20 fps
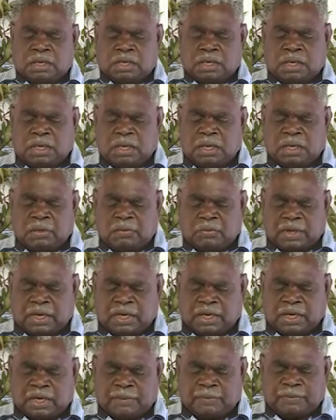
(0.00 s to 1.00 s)

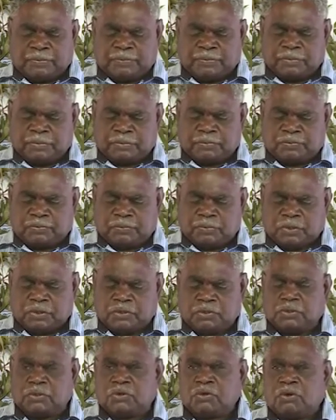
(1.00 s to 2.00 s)
welcome
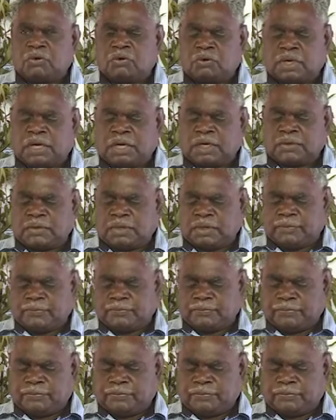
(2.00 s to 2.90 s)
to your country.